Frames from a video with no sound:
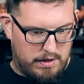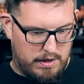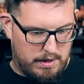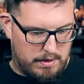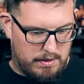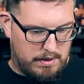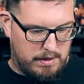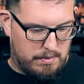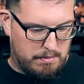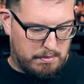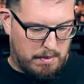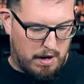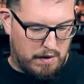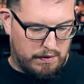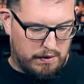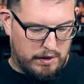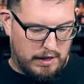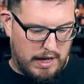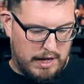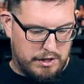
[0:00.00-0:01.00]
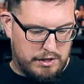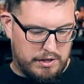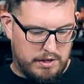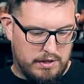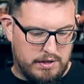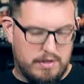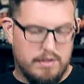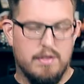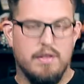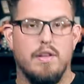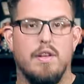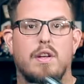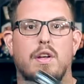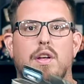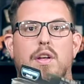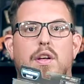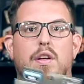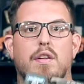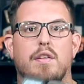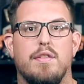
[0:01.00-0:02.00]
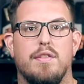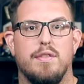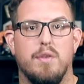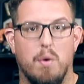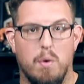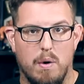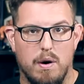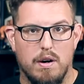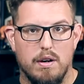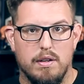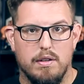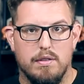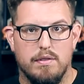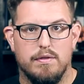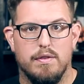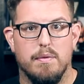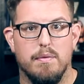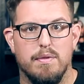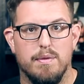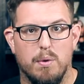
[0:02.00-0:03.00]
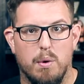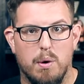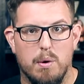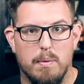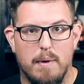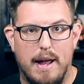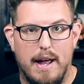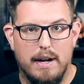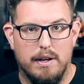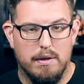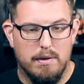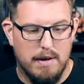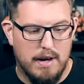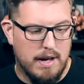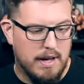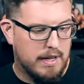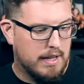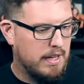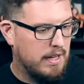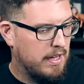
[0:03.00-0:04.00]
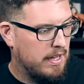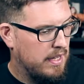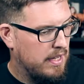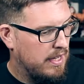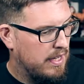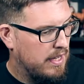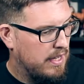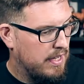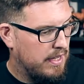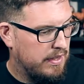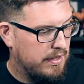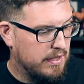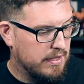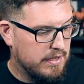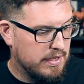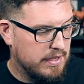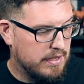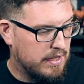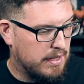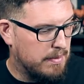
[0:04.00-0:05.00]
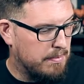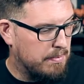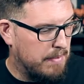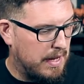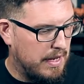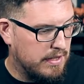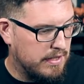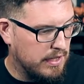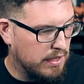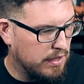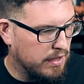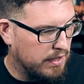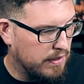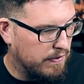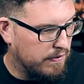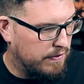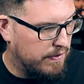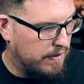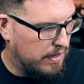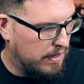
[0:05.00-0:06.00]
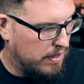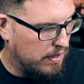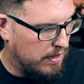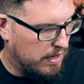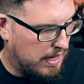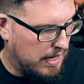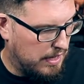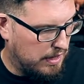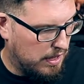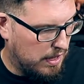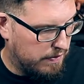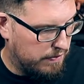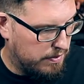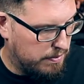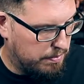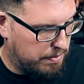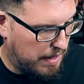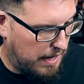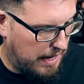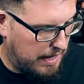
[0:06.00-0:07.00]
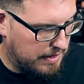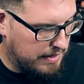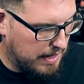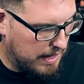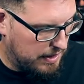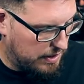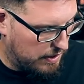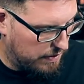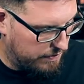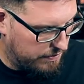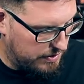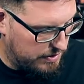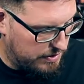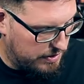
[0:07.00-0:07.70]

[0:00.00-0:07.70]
the Marvel Legends Thor from Thor Ragnarok. This is an amazing looking figure. I love the paint. I love the